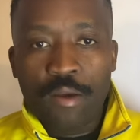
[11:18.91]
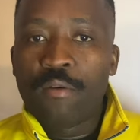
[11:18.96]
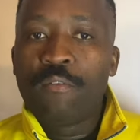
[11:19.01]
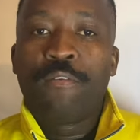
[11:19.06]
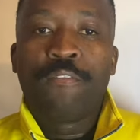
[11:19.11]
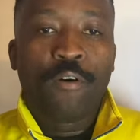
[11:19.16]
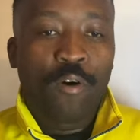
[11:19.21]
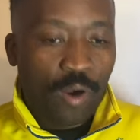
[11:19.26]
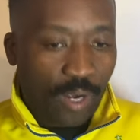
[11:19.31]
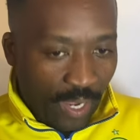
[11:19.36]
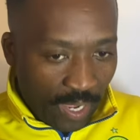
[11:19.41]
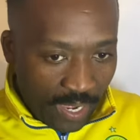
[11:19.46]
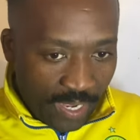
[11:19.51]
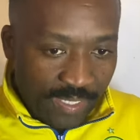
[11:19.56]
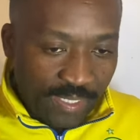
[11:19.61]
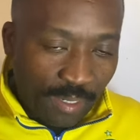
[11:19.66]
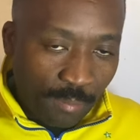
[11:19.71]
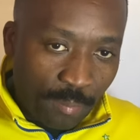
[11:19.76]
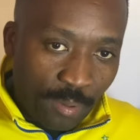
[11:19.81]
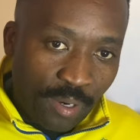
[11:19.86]

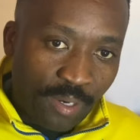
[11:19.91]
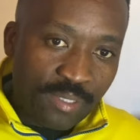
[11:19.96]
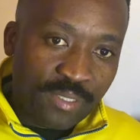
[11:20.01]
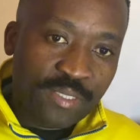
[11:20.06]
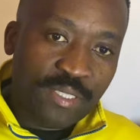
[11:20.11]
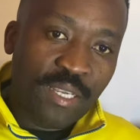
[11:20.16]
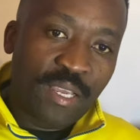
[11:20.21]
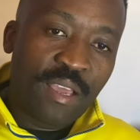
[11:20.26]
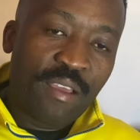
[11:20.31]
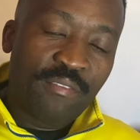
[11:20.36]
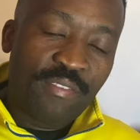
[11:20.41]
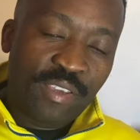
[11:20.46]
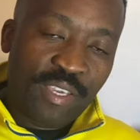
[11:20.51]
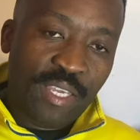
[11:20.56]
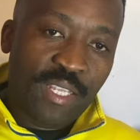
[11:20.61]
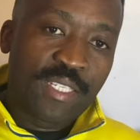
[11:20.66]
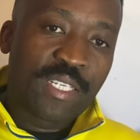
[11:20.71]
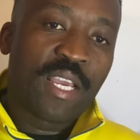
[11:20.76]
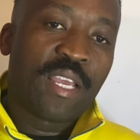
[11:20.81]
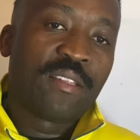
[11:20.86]
forget about having
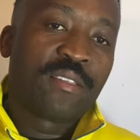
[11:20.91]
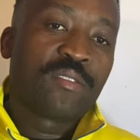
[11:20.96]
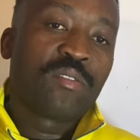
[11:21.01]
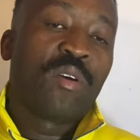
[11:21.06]
a chance.